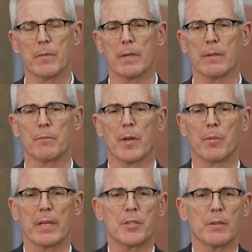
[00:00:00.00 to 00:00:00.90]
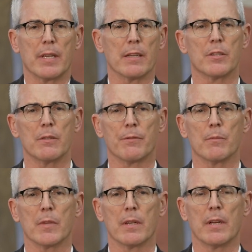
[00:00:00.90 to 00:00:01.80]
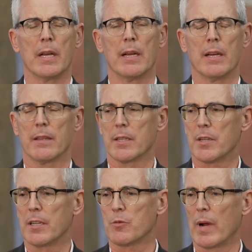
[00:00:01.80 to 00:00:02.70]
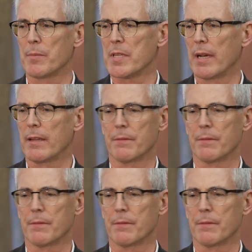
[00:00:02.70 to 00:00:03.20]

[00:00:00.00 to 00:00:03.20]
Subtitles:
a place you can get to from the city's website.